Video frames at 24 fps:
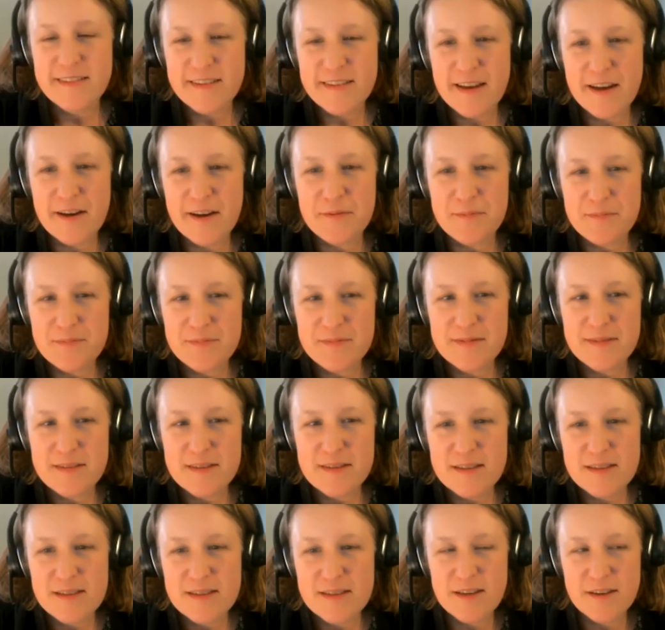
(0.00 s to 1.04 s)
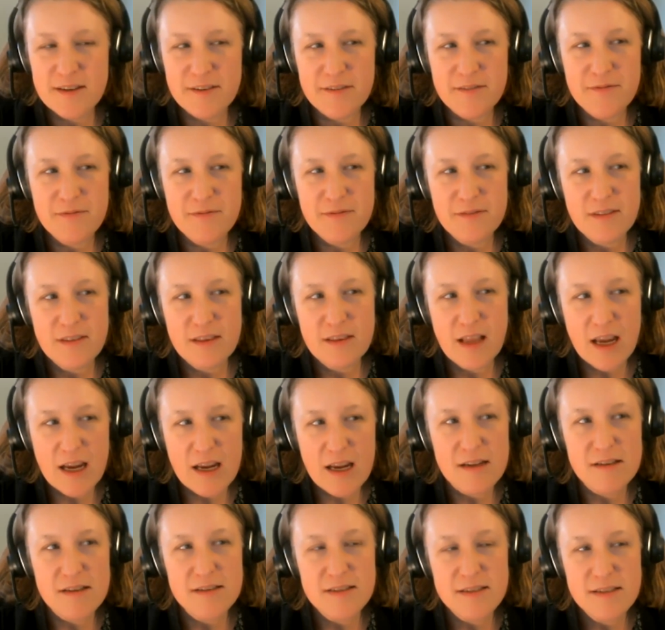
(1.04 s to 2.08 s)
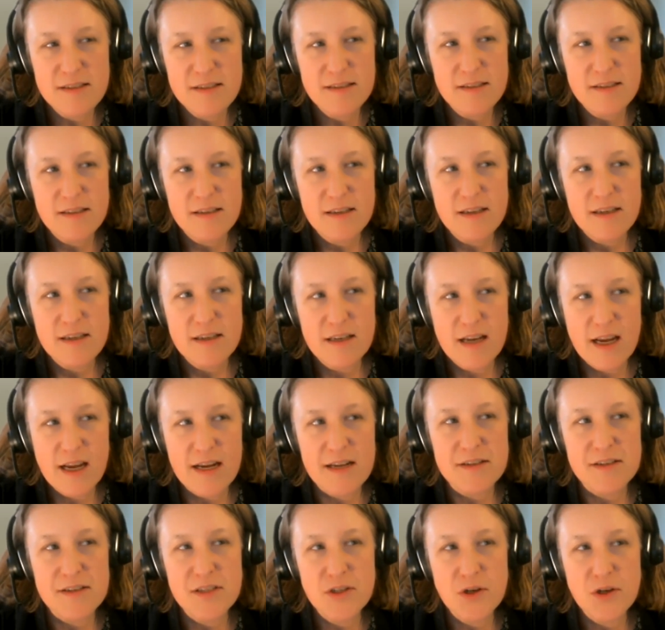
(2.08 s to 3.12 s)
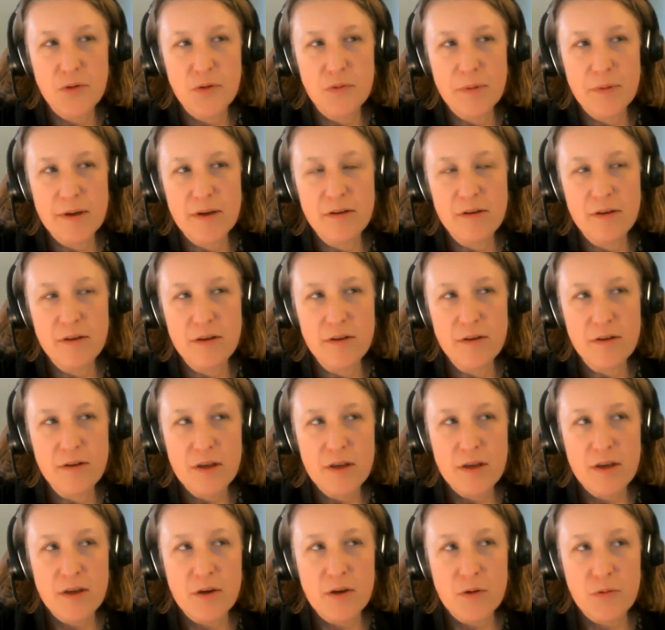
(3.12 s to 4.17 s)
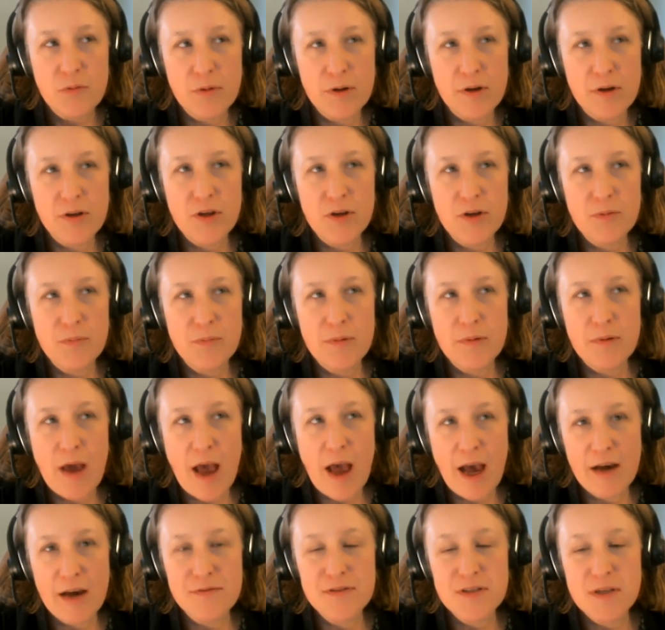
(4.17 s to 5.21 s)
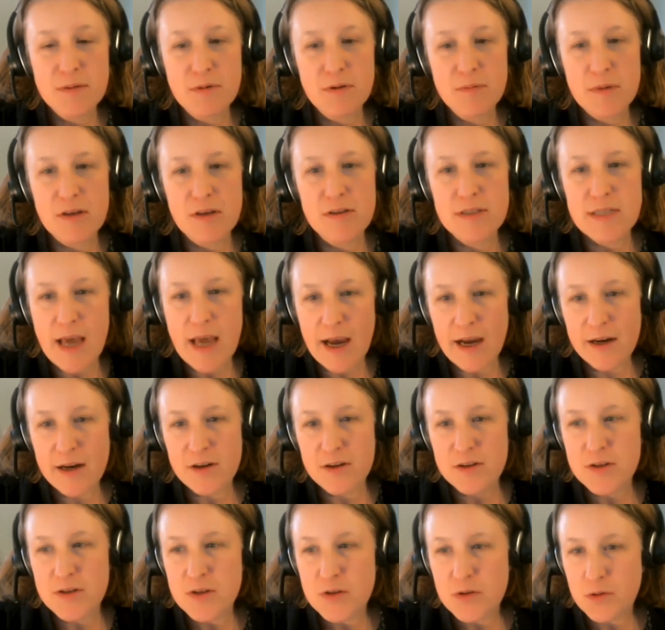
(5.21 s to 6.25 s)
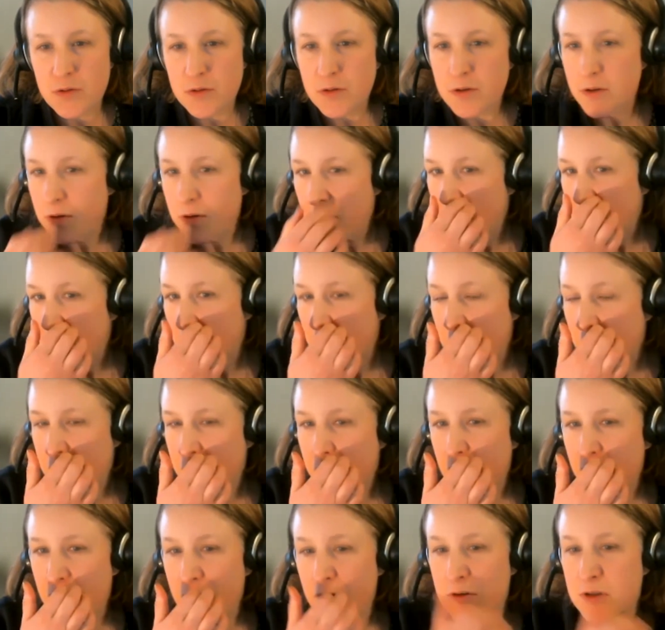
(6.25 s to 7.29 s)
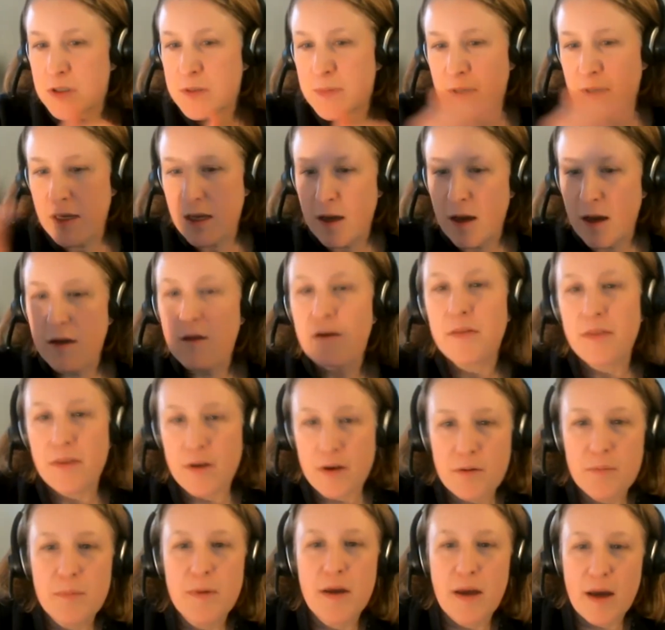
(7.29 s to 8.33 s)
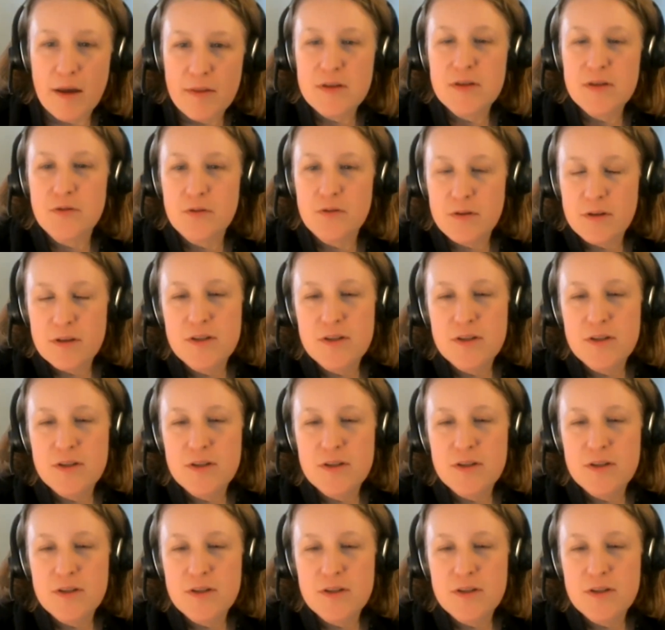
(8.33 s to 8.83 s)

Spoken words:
yeah. So nice, nice. So will you have summer meals at your school, or will they'll be at the school